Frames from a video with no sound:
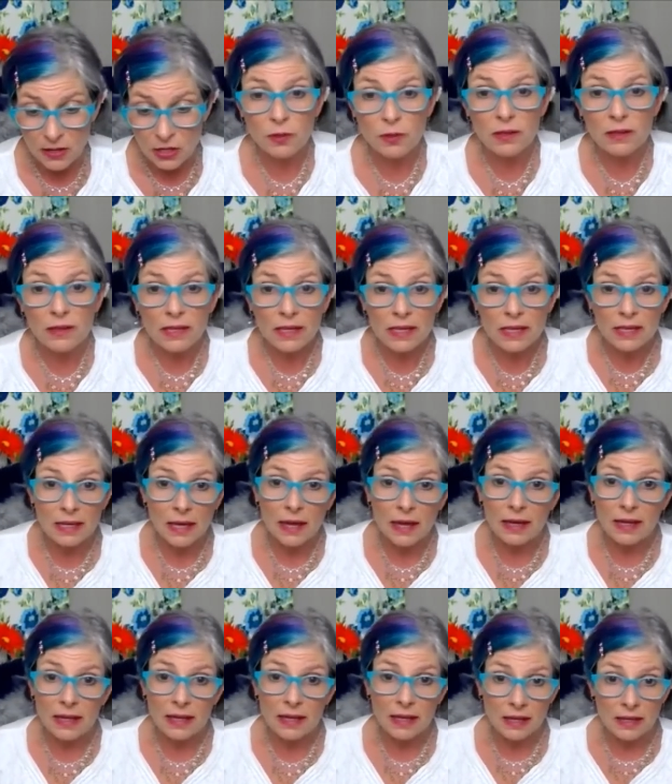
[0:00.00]
really
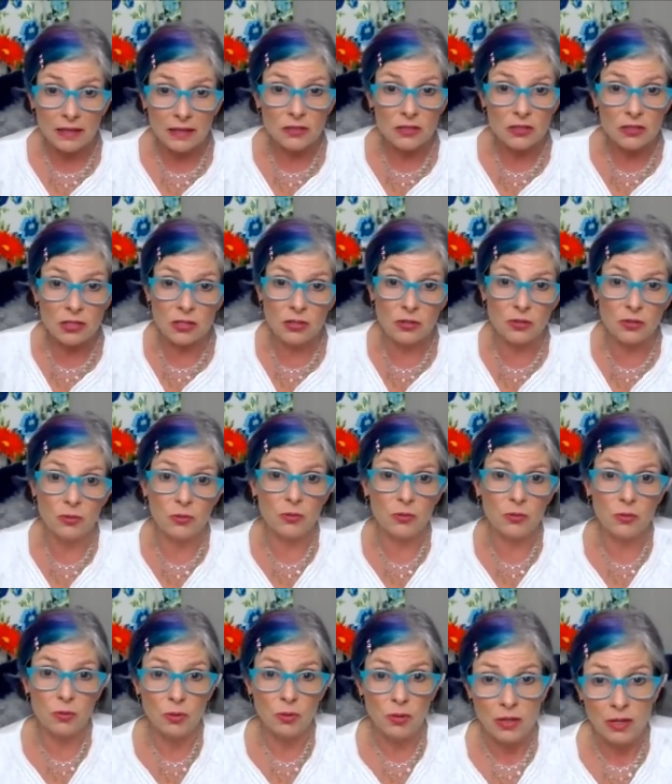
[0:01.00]
getting
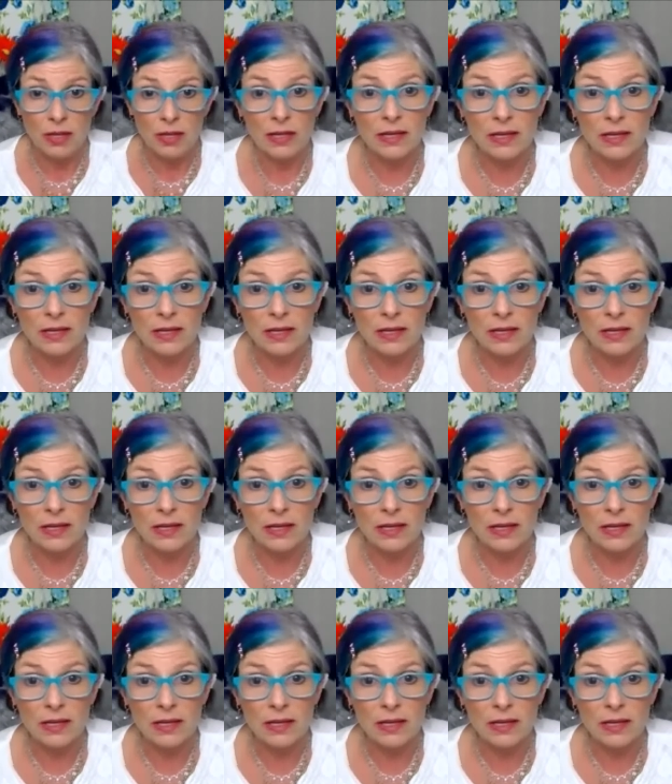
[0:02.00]
into